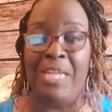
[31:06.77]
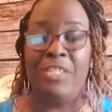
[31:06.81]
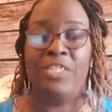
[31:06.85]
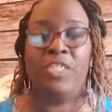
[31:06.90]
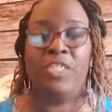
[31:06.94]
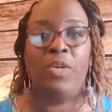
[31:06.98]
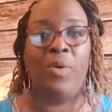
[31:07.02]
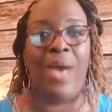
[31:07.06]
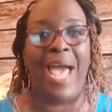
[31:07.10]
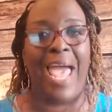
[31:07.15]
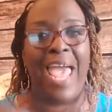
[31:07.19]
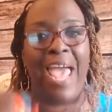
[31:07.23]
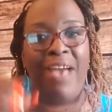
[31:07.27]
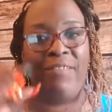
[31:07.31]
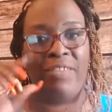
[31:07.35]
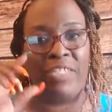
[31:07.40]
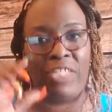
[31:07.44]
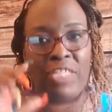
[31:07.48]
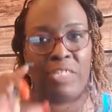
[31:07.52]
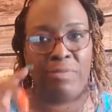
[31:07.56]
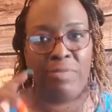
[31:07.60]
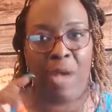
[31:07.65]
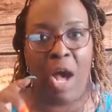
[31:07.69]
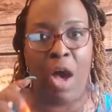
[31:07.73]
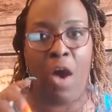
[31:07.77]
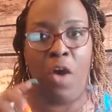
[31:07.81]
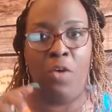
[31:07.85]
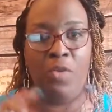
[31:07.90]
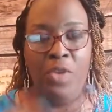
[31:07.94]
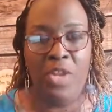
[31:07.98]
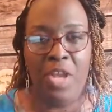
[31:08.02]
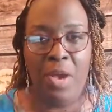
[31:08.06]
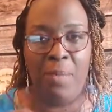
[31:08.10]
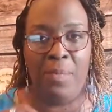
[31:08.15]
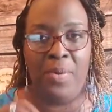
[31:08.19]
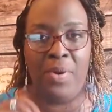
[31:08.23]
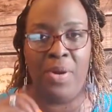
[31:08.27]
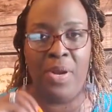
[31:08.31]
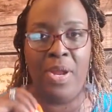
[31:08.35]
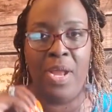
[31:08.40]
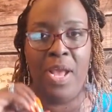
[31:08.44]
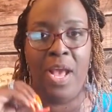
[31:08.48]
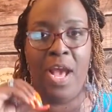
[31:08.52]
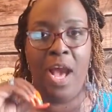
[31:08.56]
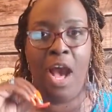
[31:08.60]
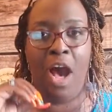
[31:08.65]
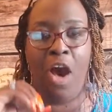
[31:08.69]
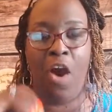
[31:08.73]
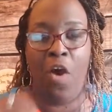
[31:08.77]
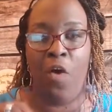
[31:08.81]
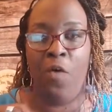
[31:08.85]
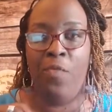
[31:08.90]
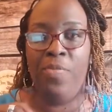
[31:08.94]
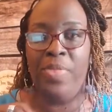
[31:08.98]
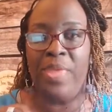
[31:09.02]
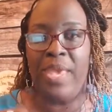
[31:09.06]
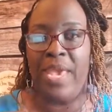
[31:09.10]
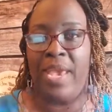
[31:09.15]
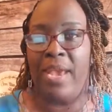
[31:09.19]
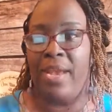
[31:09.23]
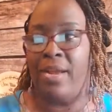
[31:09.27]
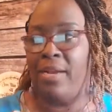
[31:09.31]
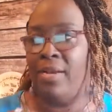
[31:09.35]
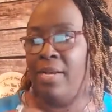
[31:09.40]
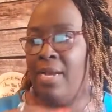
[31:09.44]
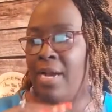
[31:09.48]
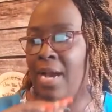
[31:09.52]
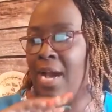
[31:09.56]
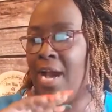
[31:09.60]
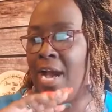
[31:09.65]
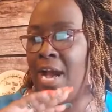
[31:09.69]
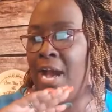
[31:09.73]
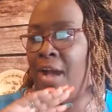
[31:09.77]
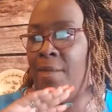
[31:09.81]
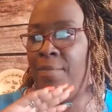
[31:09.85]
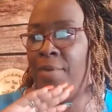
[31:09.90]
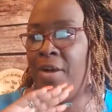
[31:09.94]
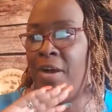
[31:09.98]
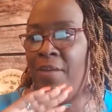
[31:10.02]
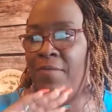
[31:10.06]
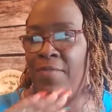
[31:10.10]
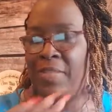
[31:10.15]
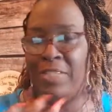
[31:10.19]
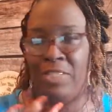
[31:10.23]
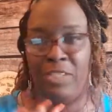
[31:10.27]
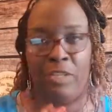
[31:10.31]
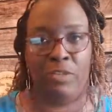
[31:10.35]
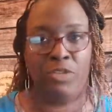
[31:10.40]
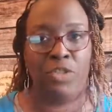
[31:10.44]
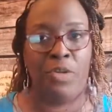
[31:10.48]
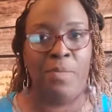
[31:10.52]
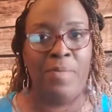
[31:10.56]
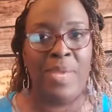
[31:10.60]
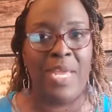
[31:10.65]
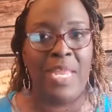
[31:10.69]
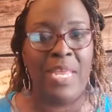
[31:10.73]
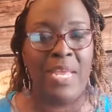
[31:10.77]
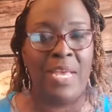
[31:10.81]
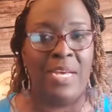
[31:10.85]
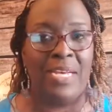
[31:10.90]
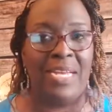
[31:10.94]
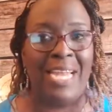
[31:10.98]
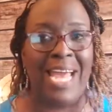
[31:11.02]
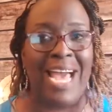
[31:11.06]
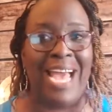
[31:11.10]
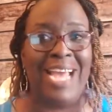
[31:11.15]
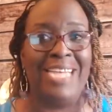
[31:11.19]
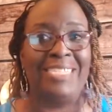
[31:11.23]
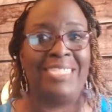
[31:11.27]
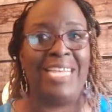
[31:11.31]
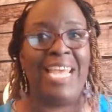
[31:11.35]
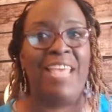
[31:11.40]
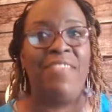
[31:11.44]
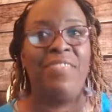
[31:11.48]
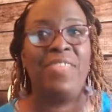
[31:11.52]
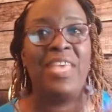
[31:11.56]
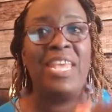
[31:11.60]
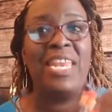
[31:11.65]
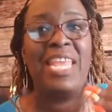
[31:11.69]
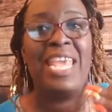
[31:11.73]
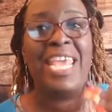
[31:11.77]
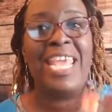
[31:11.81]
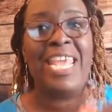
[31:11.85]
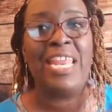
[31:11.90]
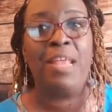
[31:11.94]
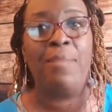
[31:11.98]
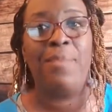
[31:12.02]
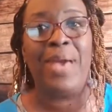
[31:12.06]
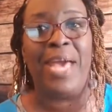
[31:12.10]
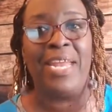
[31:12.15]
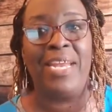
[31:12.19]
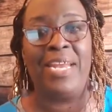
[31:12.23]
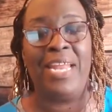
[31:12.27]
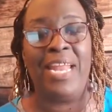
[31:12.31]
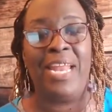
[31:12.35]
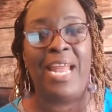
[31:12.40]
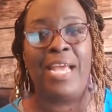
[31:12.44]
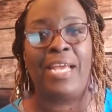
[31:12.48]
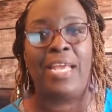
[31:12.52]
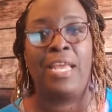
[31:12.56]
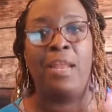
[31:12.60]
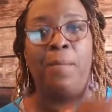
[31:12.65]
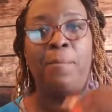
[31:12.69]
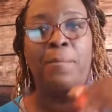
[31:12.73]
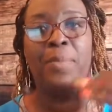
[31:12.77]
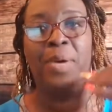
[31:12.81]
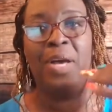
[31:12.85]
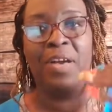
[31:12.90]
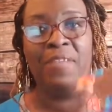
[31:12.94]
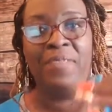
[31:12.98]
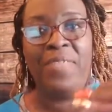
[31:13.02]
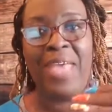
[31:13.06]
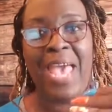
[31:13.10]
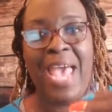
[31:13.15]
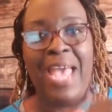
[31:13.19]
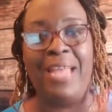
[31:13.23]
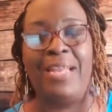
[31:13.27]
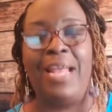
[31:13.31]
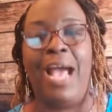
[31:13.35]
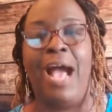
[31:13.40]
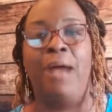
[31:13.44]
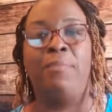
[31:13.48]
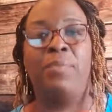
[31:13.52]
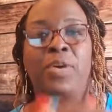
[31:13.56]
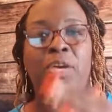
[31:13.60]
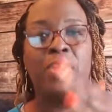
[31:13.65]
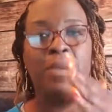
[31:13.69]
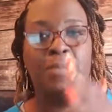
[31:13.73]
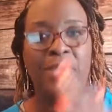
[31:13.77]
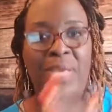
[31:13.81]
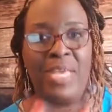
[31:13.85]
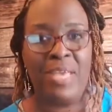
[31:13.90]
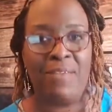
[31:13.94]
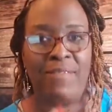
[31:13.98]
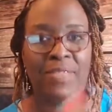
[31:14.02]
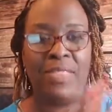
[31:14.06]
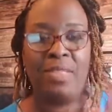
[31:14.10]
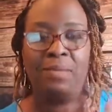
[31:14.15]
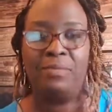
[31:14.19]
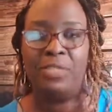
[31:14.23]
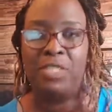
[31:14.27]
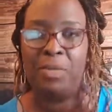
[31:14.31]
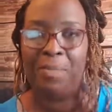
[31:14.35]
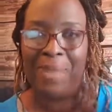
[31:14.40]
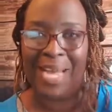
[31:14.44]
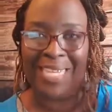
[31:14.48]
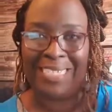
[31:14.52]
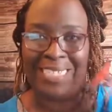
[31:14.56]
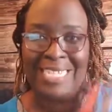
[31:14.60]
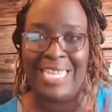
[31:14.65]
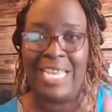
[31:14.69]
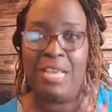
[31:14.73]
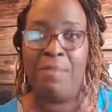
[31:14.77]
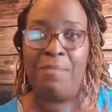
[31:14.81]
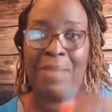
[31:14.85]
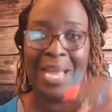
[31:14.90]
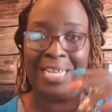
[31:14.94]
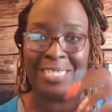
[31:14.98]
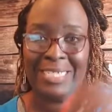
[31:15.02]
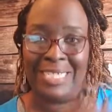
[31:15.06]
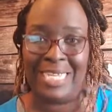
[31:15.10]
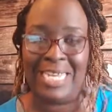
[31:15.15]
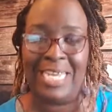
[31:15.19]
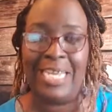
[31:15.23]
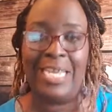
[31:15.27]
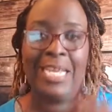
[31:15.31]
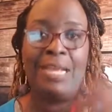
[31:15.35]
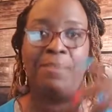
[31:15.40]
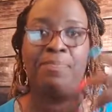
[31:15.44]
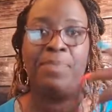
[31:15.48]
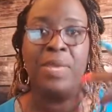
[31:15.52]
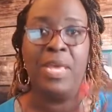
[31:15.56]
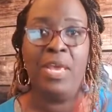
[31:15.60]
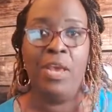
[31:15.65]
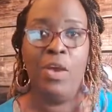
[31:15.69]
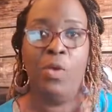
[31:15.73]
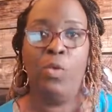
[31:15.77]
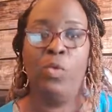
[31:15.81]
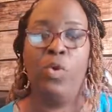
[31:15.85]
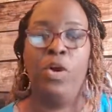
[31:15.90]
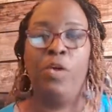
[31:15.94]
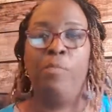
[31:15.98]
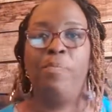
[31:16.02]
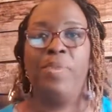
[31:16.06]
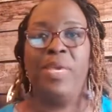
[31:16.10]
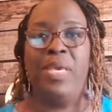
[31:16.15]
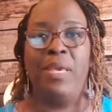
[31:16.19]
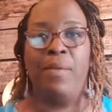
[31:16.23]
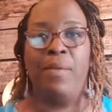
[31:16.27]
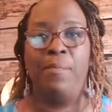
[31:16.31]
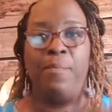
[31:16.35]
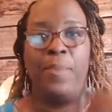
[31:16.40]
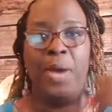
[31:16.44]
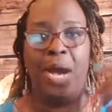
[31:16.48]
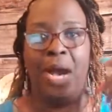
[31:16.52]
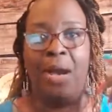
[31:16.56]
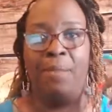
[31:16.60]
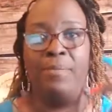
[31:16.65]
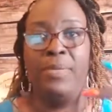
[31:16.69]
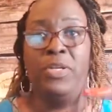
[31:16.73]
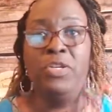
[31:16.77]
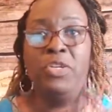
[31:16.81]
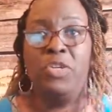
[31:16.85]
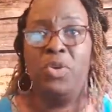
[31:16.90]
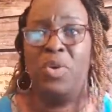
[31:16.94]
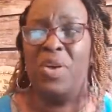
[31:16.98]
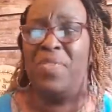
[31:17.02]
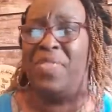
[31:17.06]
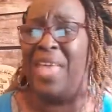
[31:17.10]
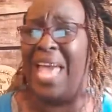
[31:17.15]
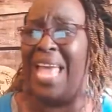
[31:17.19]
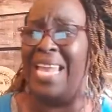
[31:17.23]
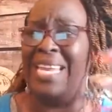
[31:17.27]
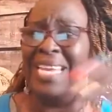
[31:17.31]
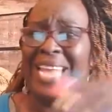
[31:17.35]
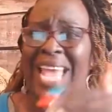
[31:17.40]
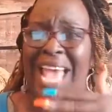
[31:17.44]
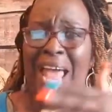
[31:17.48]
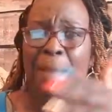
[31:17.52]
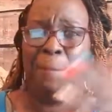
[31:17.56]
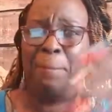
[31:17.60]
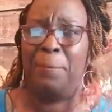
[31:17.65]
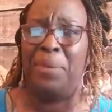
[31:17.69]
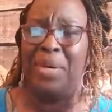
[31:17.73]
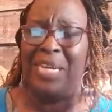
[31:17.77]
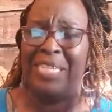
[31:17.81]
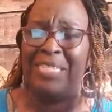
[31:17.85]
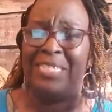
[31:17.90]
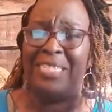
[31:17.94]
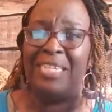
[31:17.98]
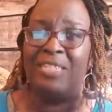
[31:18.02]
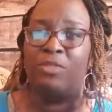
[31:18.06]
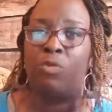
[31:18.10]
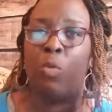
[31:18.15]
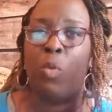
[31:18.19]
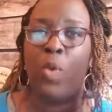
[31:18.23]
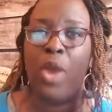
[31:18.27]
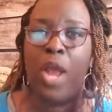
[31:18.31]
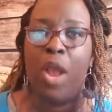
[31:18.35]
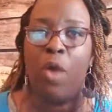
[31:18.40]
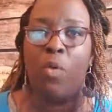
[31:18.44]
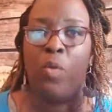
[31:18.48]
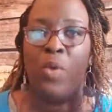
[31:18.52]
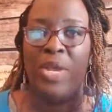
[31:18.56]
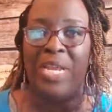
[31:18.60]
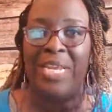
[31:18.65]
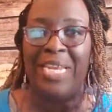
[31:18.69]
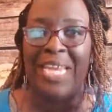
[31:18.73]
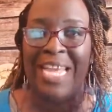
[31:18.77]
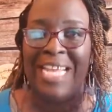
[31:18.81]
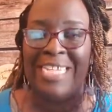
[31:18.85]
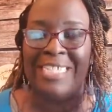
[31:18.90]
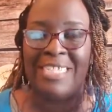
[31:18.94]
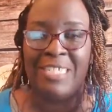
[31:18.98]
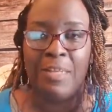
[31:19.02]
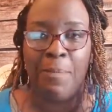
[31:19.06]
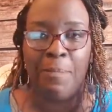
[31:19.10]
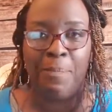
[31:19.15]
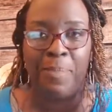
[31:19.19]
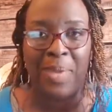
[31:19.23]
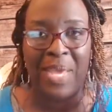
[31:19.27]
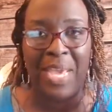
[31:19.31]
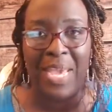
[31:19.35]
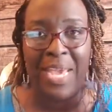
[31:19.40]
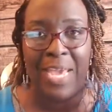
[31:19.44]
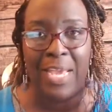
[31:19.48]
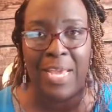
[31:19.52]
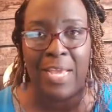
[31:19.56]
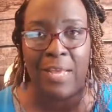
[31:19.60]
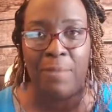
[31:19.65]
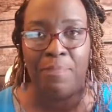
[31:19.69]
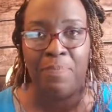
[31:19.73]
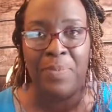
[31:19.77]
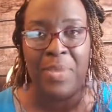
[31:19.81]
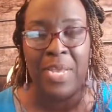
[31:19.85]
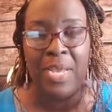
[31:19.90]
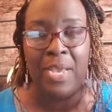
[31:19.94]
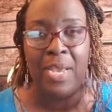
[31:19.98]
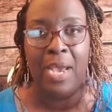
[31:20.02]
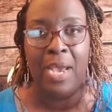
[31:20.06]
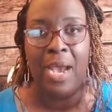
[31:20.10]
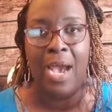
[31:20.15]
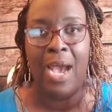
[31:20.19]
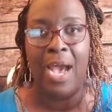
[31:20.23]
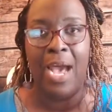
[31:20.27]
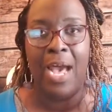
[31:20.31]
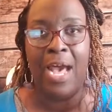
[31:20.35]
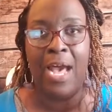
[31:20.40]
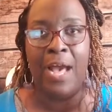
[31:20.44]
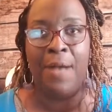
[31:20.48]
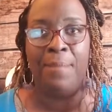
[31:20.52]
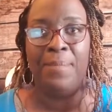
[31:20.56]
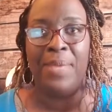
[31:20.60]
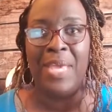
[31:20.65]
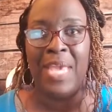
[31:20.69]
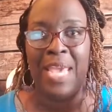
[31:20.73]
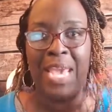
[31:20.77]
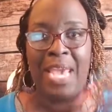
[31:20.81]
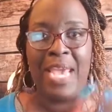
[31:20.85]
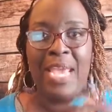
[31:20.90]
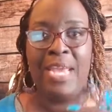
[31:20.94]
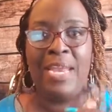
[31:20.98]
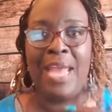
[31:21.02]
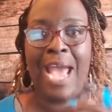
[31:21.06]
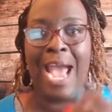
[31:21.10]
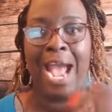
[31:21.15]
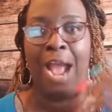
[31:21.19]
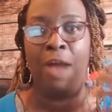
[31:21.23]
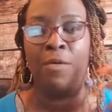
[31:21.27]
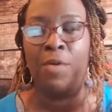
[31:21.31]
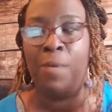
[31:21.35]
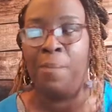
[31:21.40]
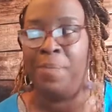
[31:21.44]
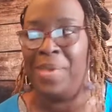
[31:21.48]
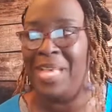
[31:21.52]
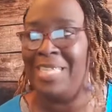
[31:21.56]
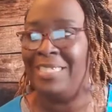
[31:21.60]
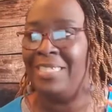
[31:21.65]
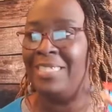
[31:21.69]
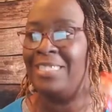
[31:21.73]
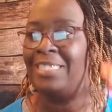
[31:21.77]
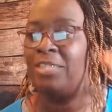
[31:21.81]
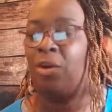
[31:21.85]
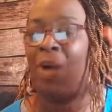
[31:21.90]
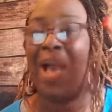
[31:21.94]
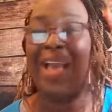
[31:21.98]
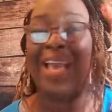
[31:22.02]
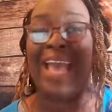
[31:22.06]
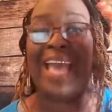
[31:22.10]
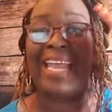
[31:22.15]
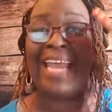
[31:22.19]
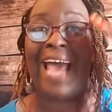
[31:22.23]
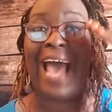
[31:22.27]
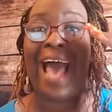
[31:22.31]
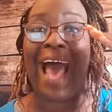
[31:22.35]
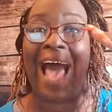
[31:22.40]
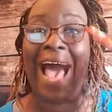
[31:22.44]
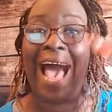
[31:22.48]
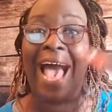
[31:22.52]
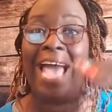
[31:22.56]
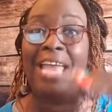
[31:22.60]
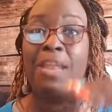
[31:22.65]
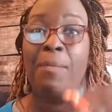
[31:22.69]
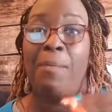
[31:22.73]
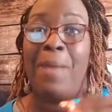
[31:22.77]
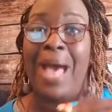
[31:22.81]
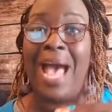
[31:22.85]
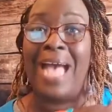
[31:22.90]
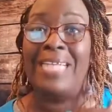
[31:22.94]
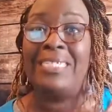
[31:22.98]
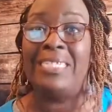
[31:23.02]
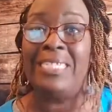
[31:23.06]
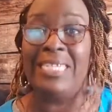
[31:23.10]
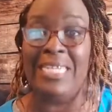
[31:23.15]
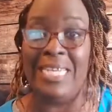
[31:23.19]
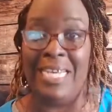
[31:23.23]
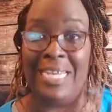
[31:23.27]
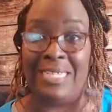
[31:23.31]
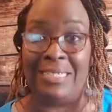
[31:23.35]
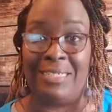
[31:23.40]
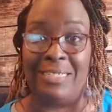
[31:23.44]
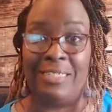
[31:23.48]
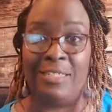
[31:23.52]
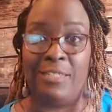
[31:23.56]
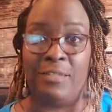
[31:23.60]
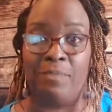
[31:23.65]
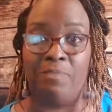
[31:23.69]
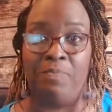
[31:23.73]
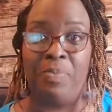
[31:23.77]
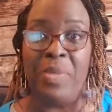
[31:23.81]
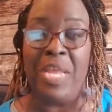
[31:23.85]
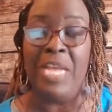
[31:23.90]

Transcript: So I have a small number on there um, of the social media clients. And then anybody that I get above that, I'm going to be giving them to my team. My team will be um, doing that. That puts us where we need to be um, in our business. So I got an itemized list.